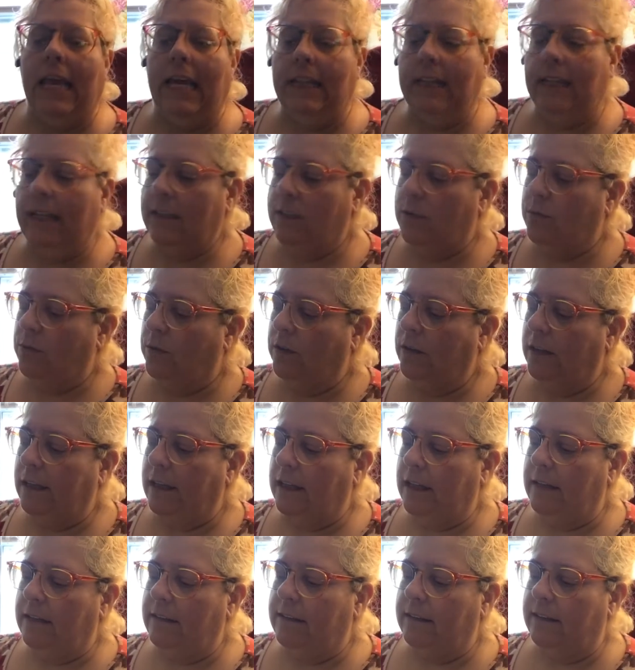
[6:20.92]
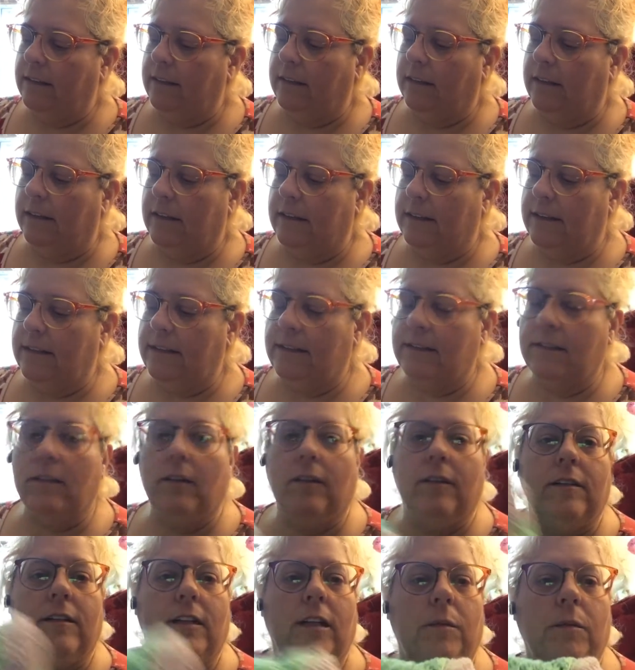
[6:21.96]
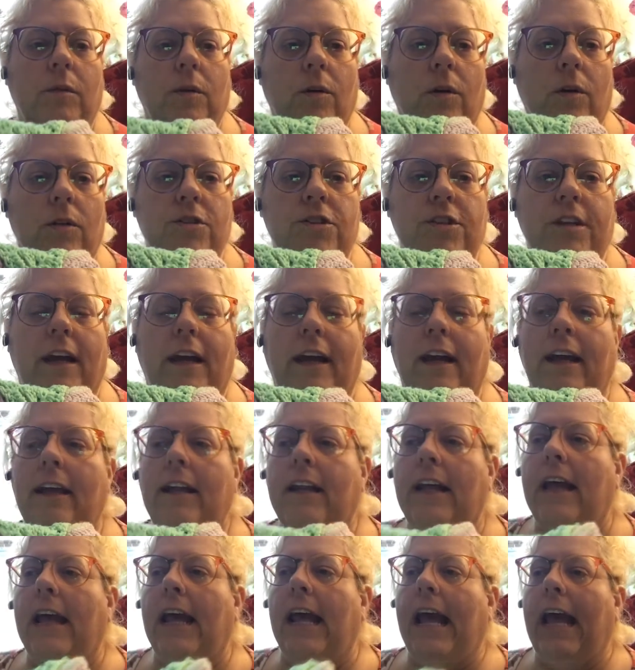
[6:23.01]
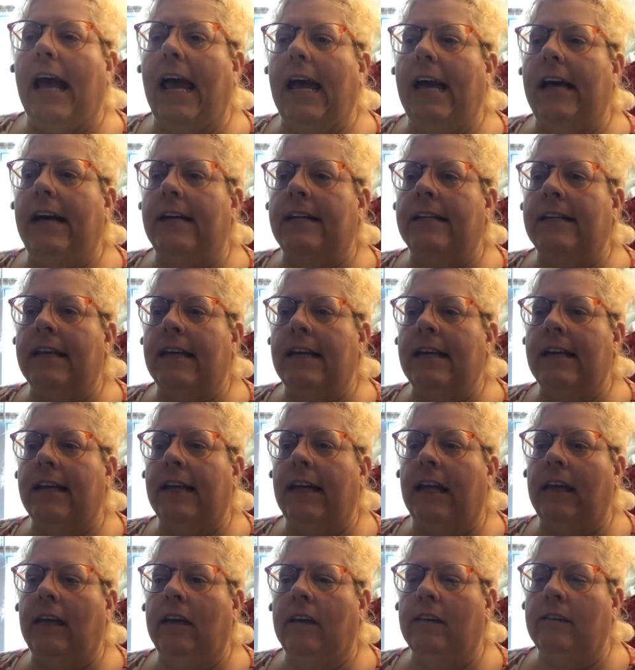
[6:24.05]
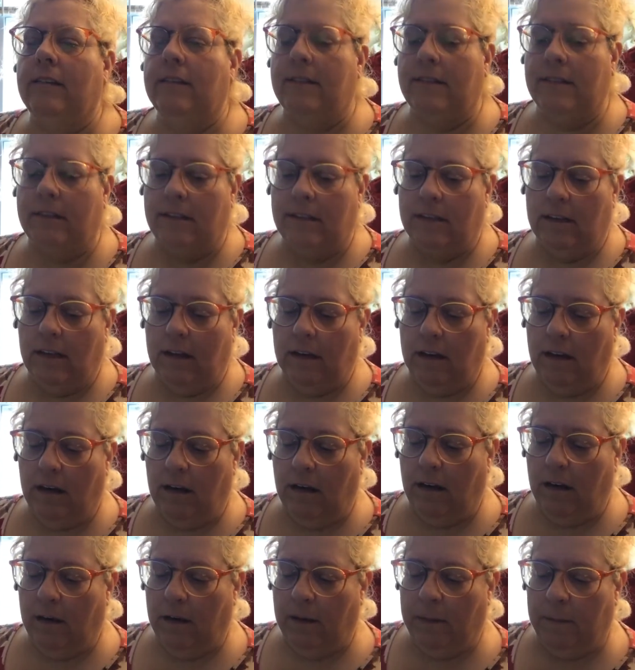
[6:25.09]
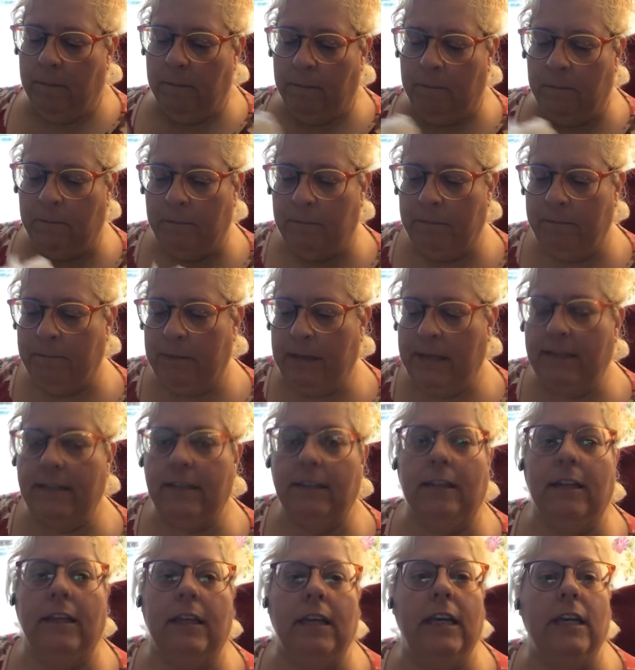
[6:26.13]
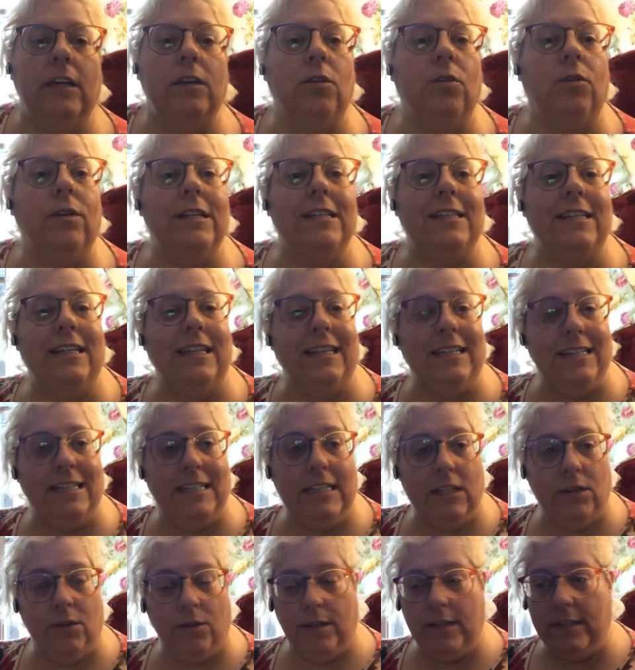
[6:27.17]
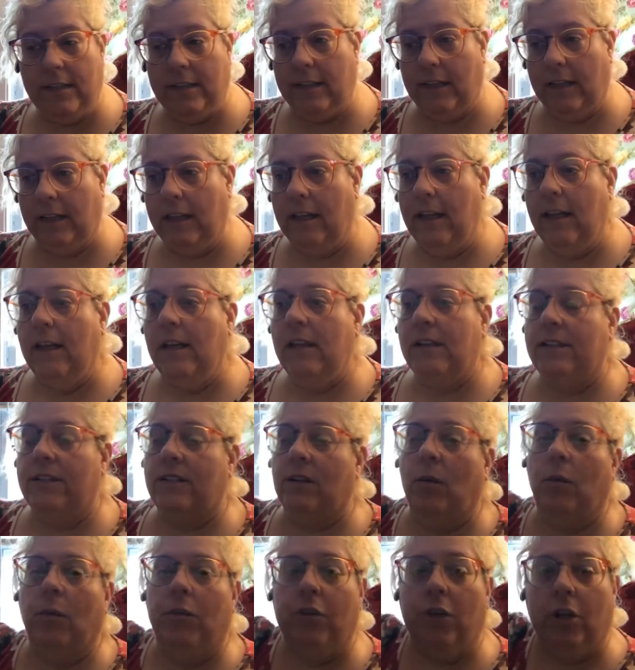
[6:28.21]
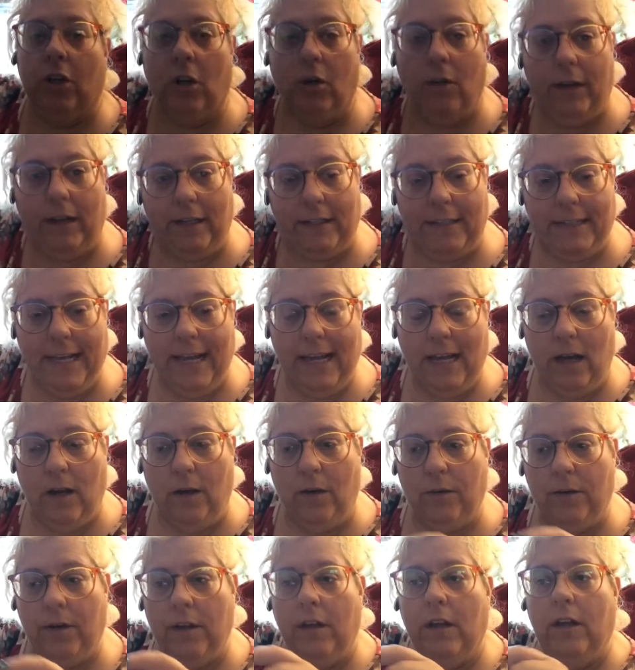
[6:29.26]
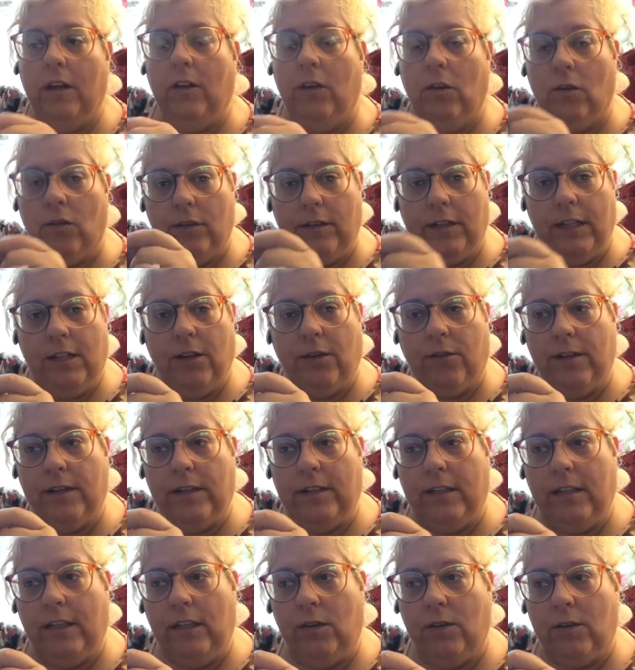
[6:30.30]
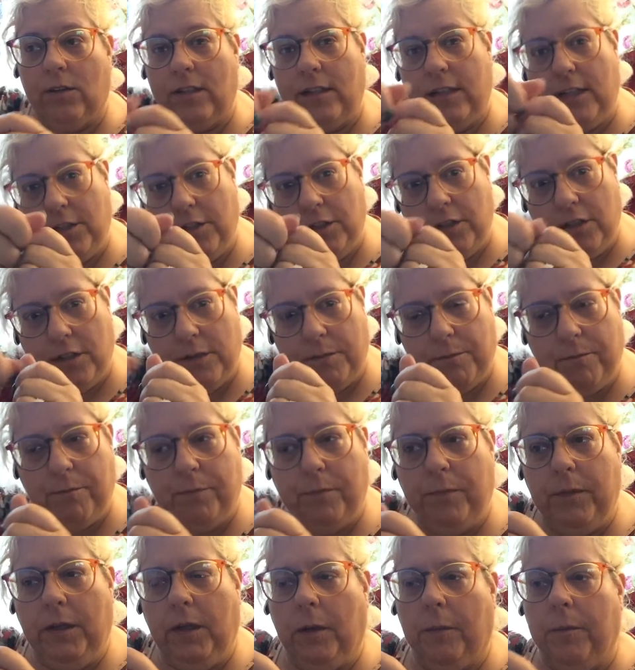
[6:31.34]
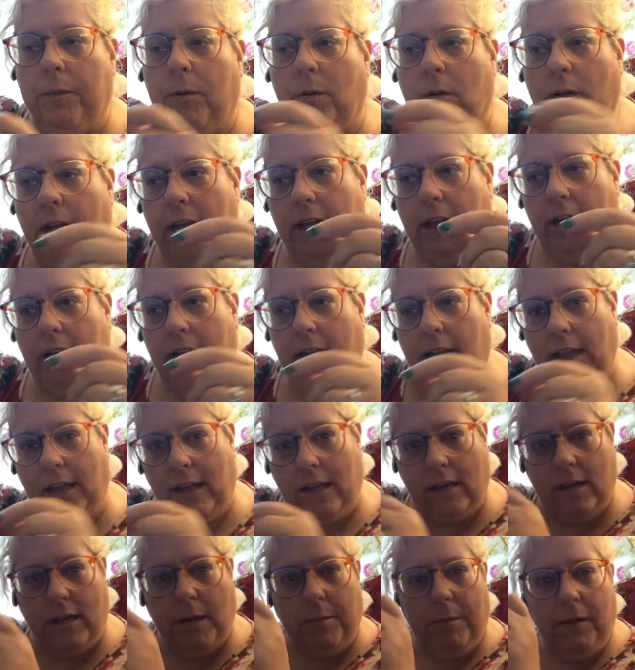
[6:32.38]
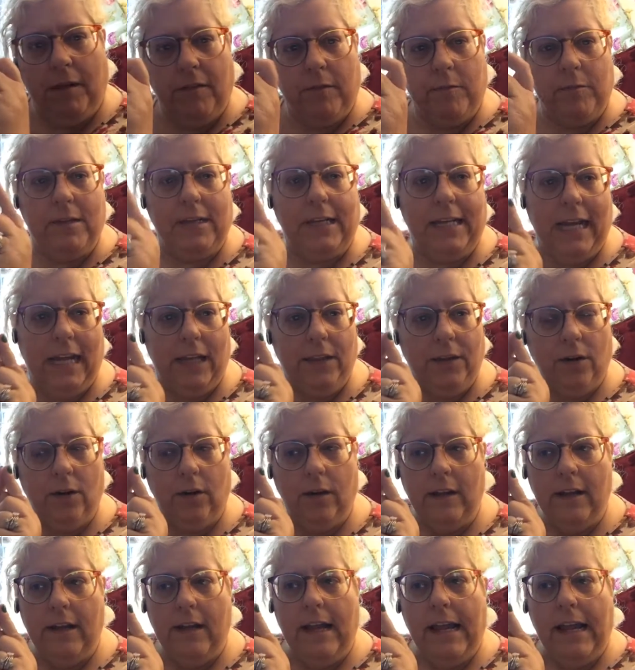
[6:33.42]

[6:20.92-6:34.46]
And that's really easily done. This is all double crochet, and it is basically increasing and decreasing. So when you're going down, you're decreasing your stitches, you know, pulling like a couple of them together,